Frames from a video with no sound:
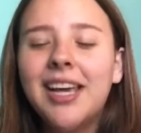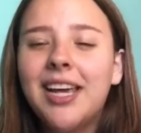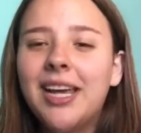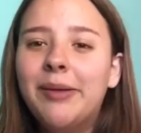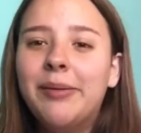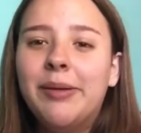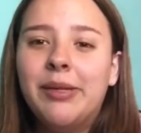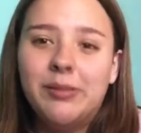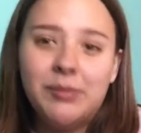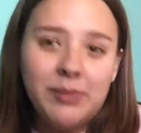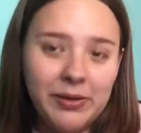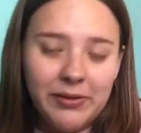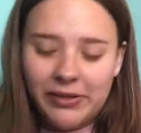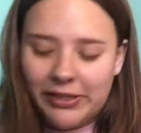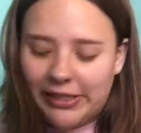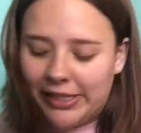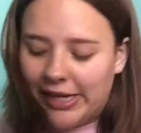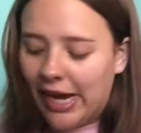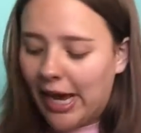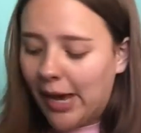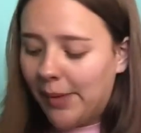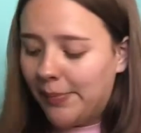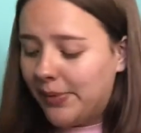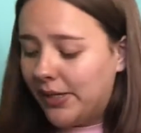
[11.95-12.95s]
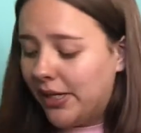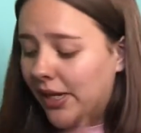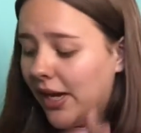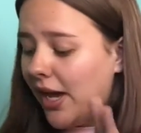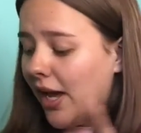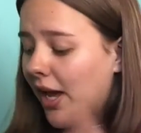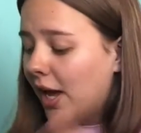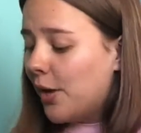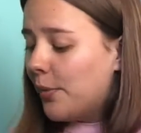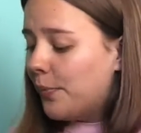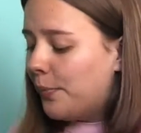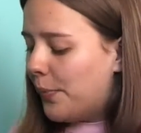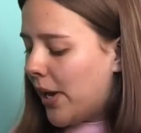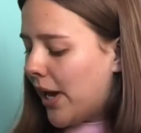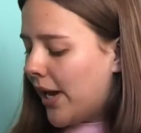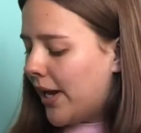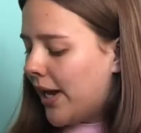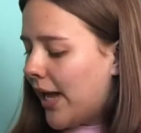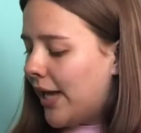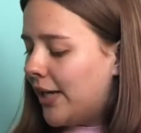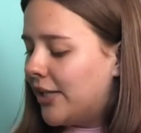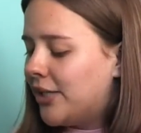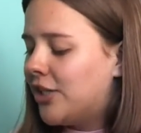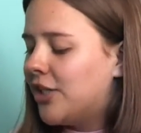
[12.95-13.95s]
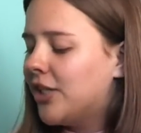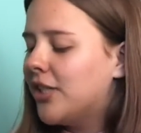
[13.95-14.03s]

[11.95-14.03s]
It makes me very happy. But I